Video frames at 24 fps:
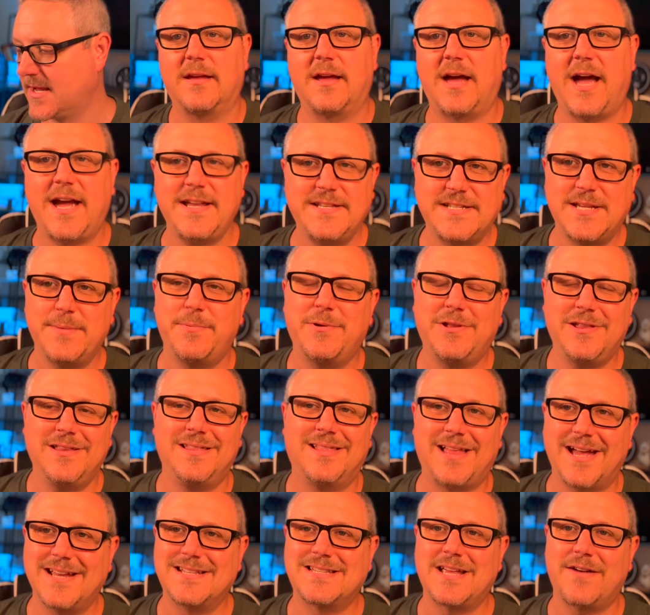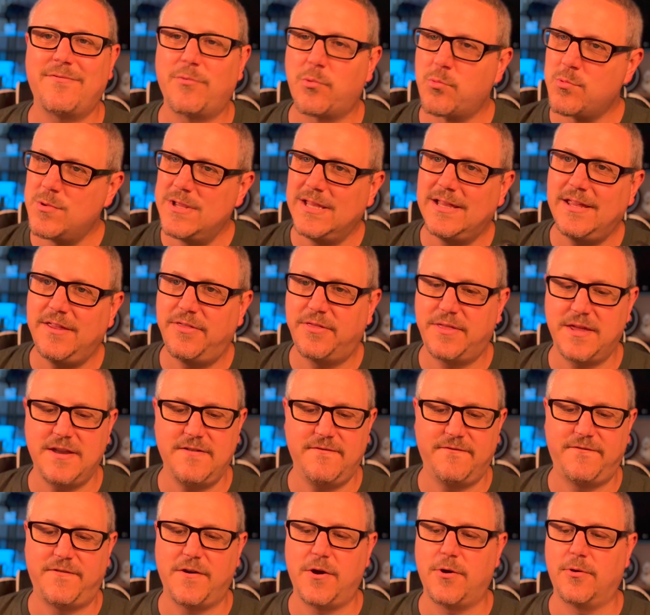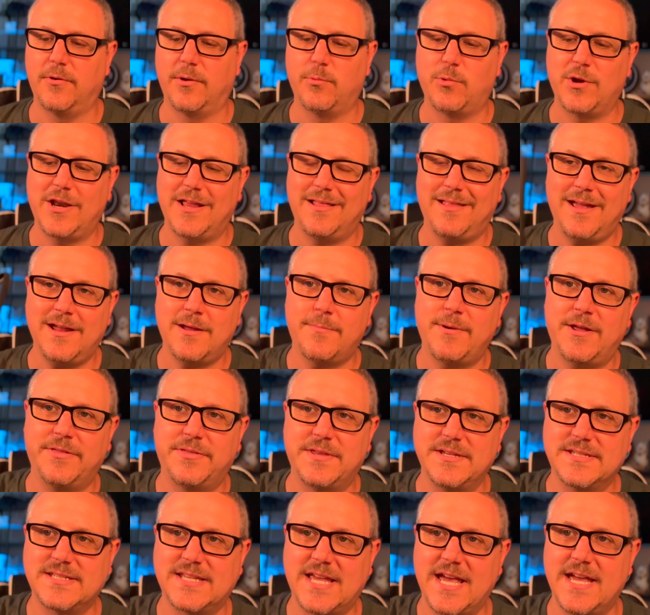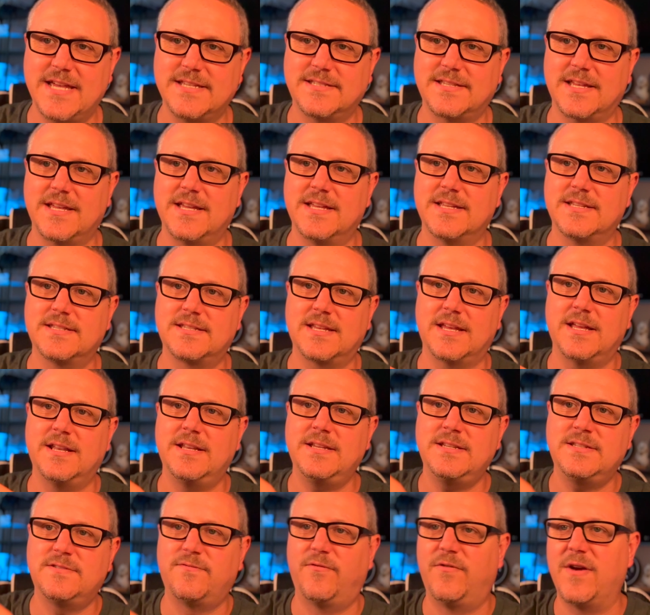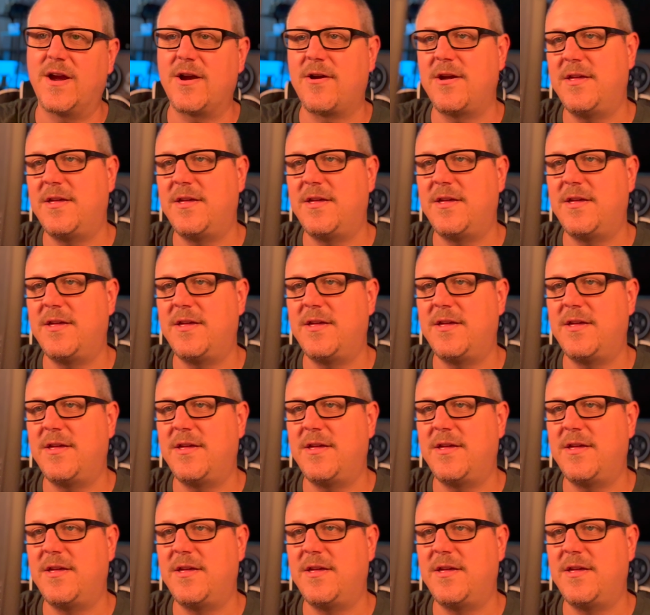I typically like to have a really thin phone, and what I like about this case is it is very